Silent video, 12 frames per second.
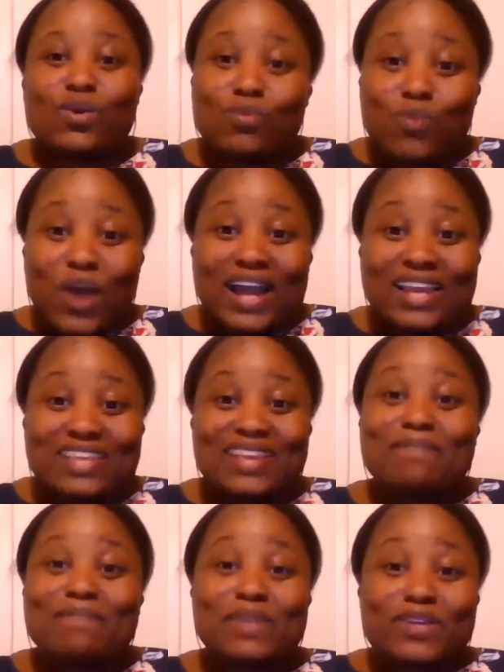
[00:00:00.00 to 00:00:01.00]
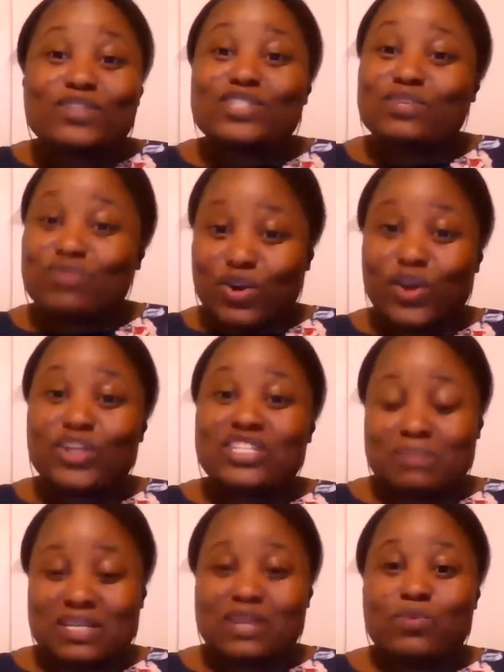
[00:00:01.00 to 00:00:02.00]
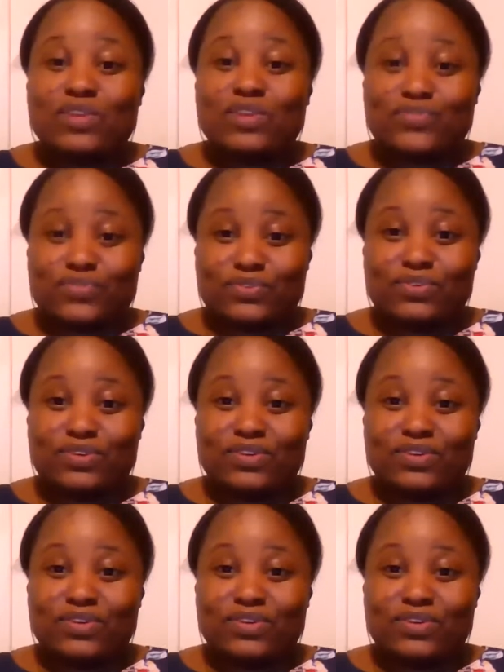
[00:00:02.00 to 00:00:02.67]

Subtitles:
Why? Because of the hardship that I went through.